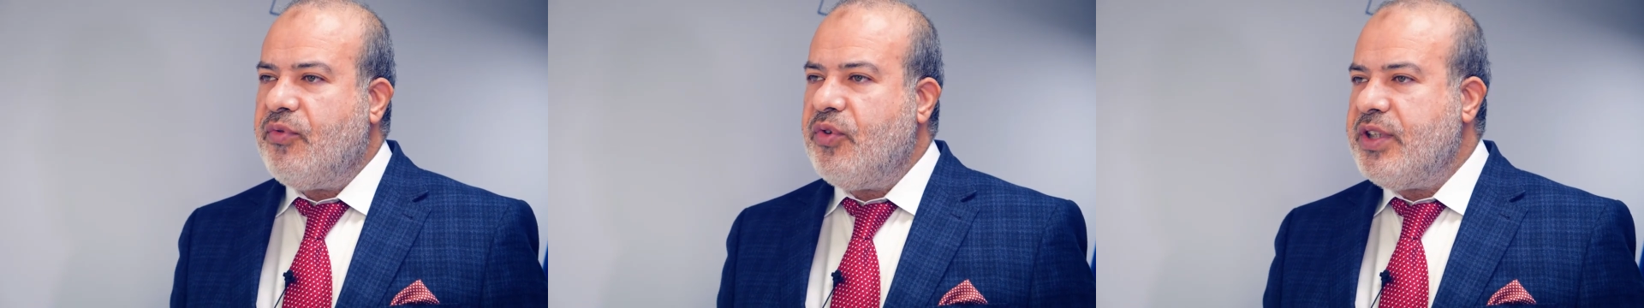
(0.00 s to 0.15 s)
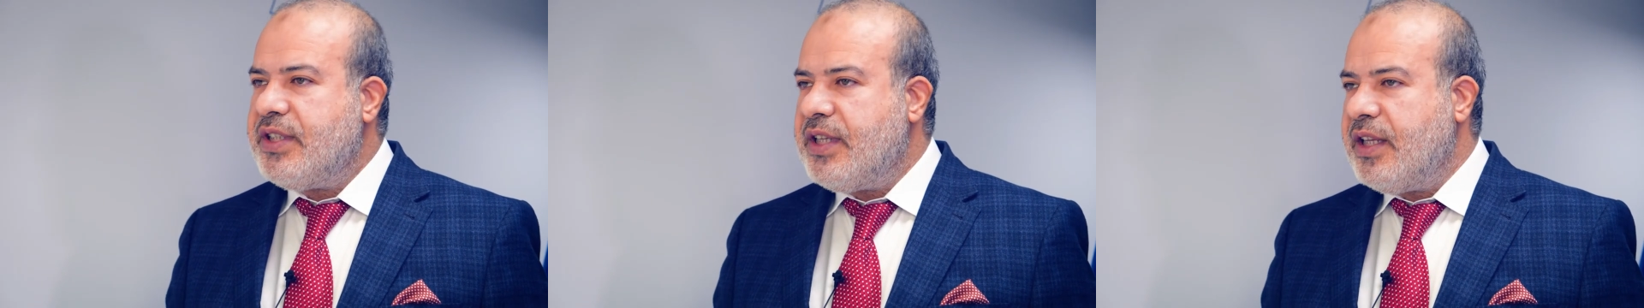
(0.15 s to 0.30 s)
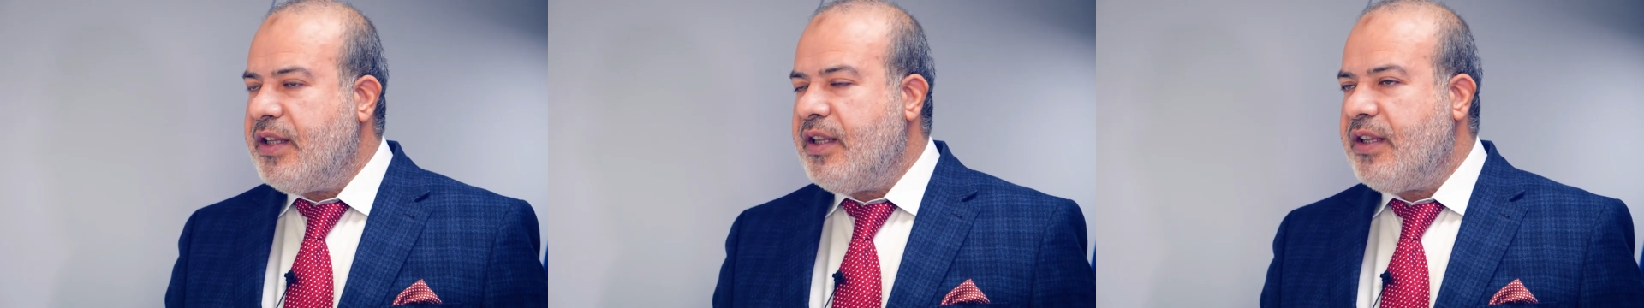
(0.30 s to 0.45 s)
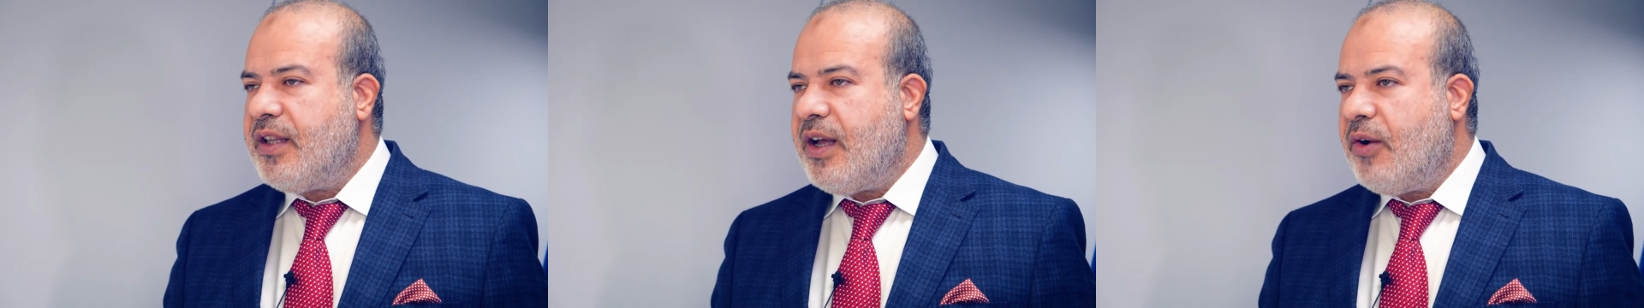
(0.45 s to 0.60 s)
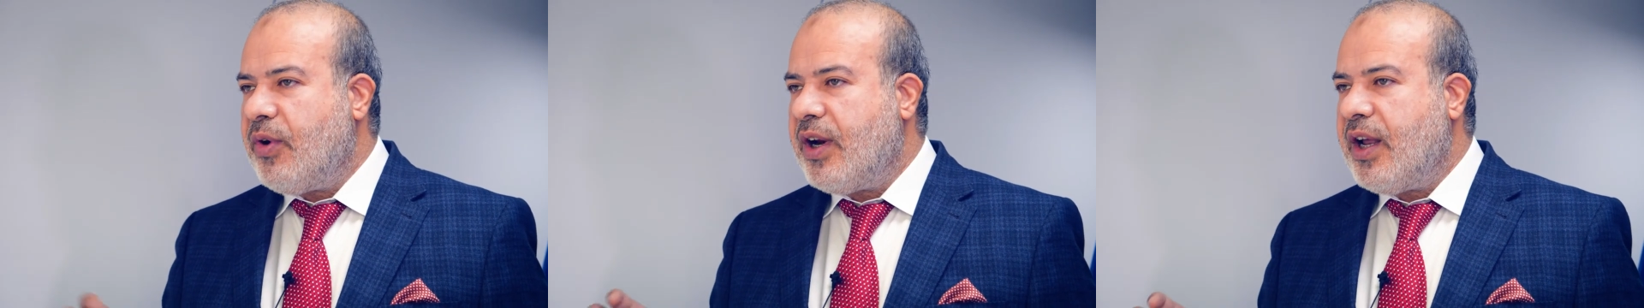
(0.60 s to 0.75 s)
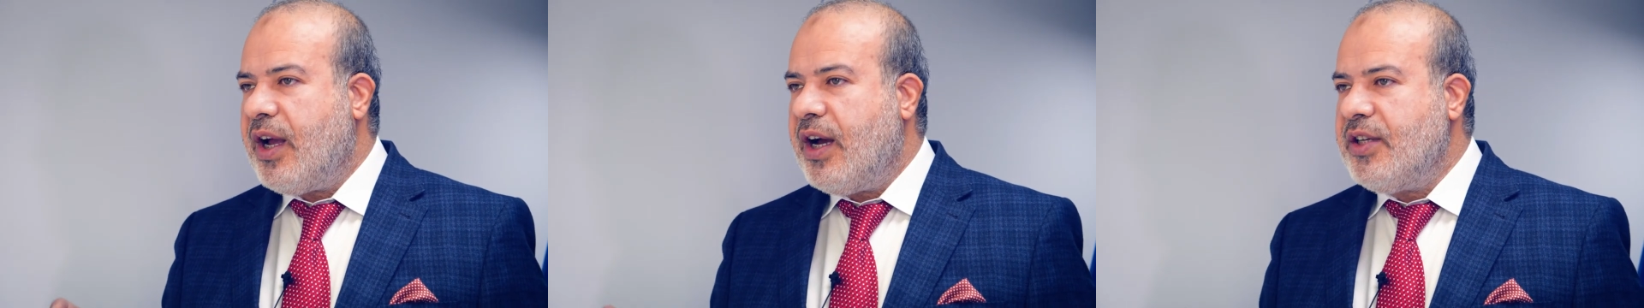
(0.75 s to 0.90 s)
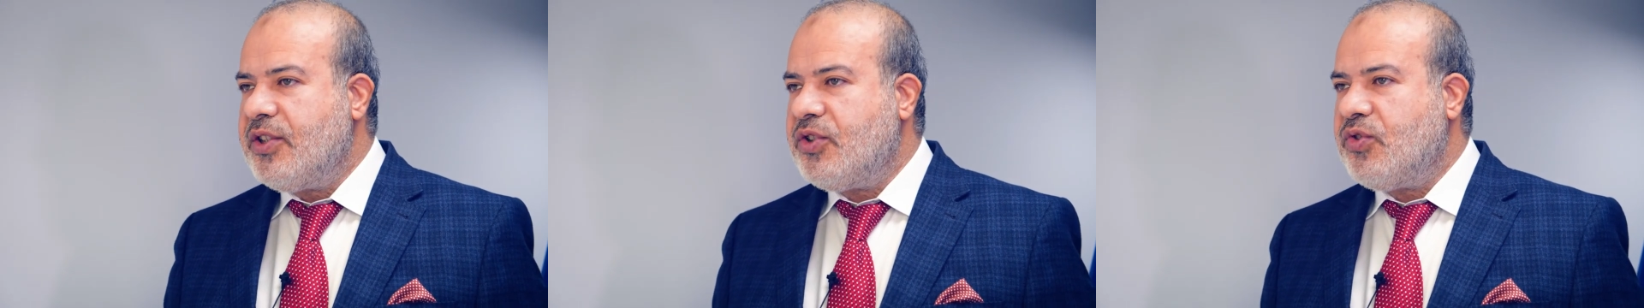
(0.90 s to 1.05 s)
We send it our
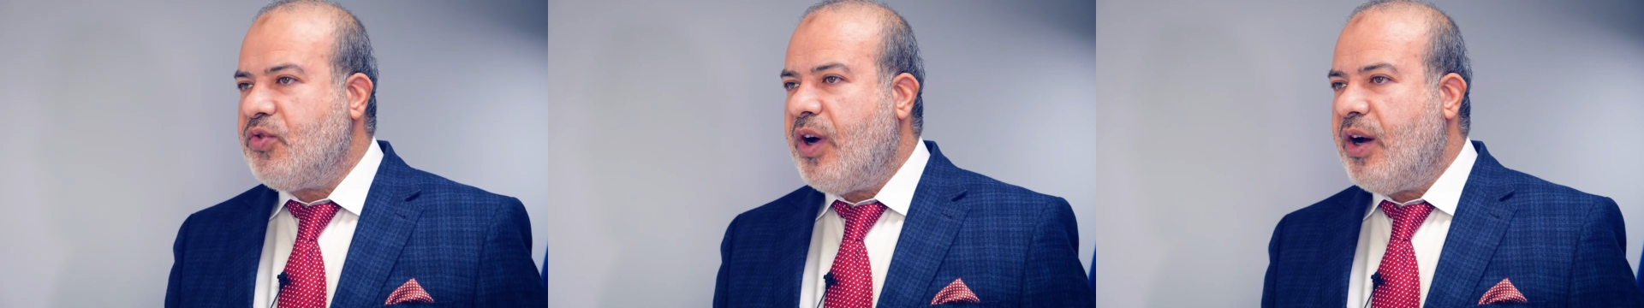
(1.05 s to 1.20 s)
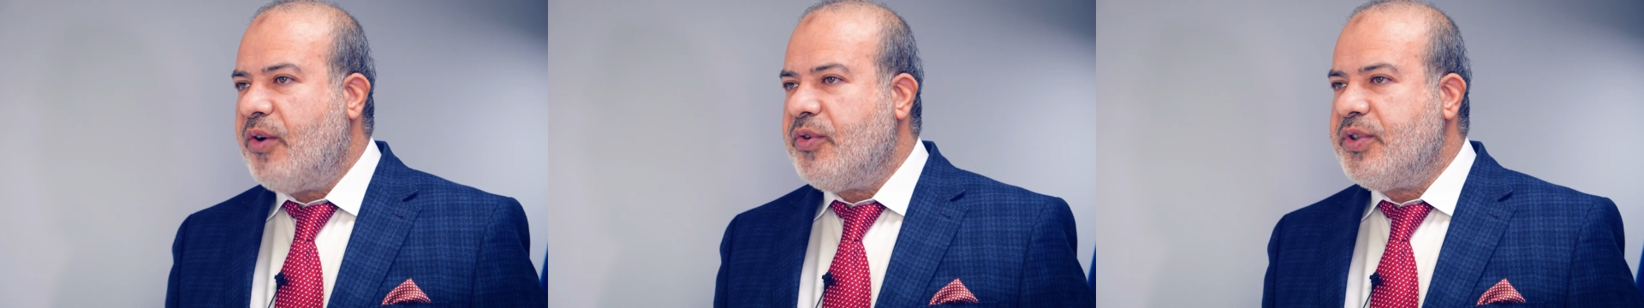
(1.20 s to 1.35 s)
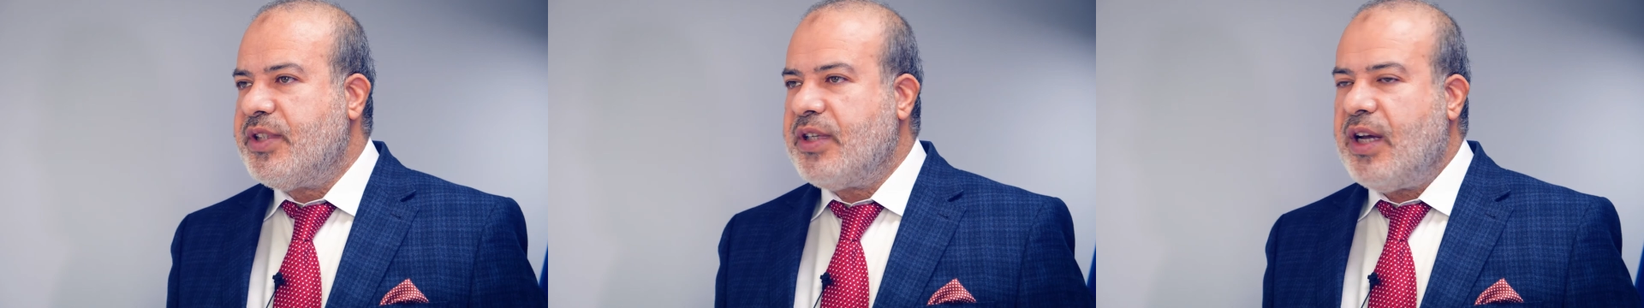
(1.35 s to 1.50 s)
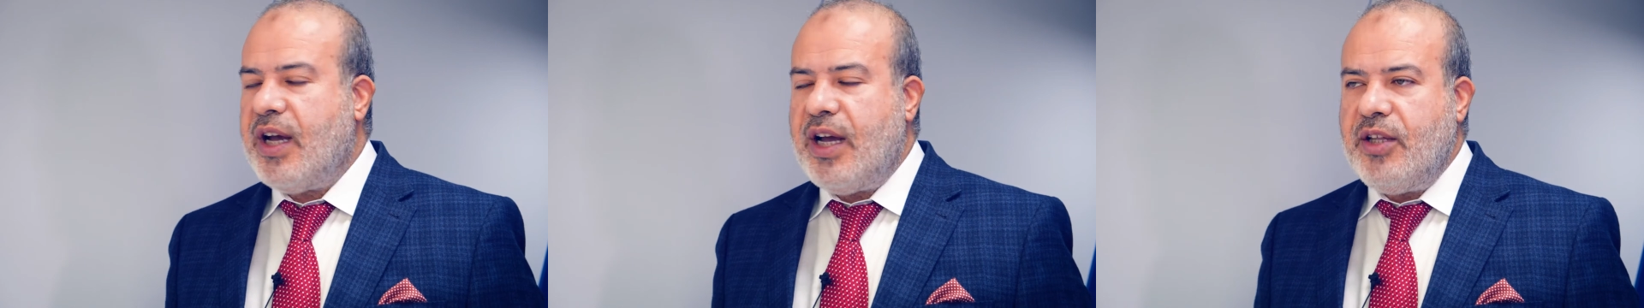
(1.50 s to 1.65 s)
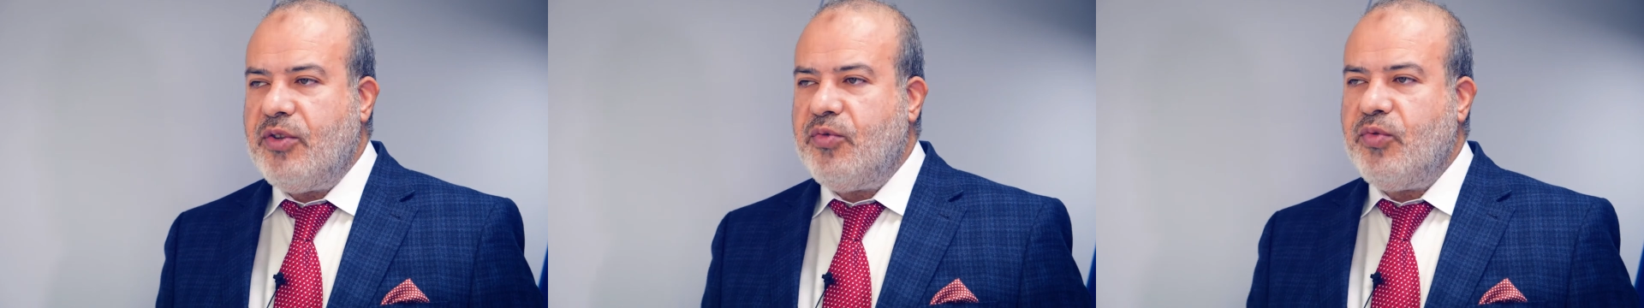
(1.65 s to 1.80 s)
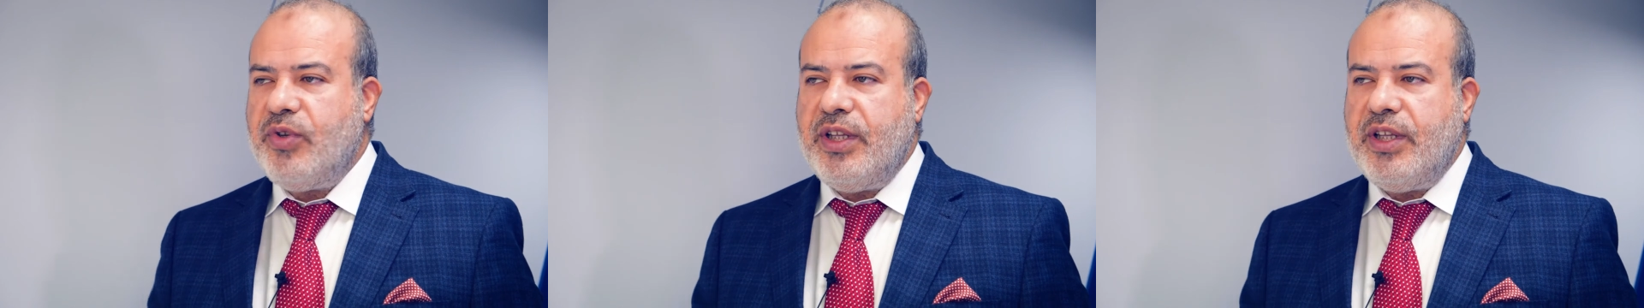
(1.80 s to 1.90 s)
guys to outside.